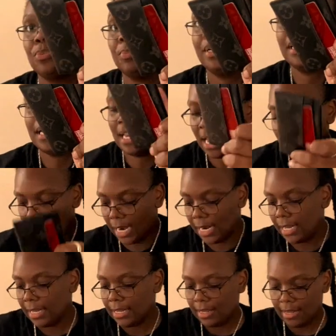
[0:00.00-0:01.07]
put in there.
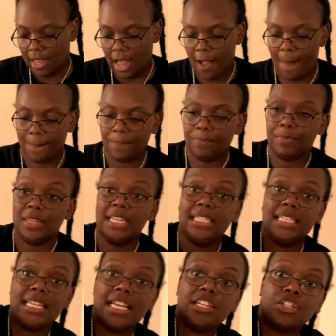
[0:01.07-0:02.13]
Um, but this
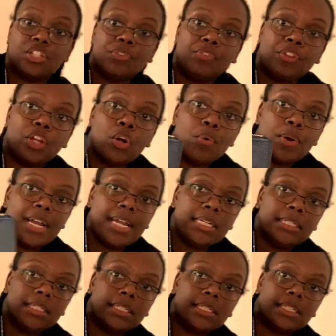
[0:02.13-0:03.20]
is the insert for the
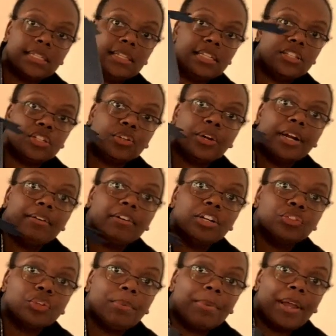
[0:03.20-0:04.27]
coins. This is a great
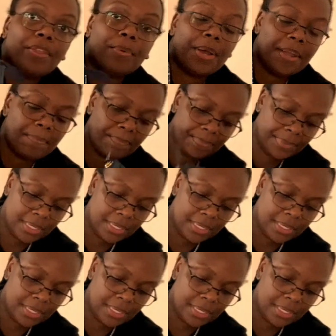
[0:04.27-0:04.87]
restaurant, by the way.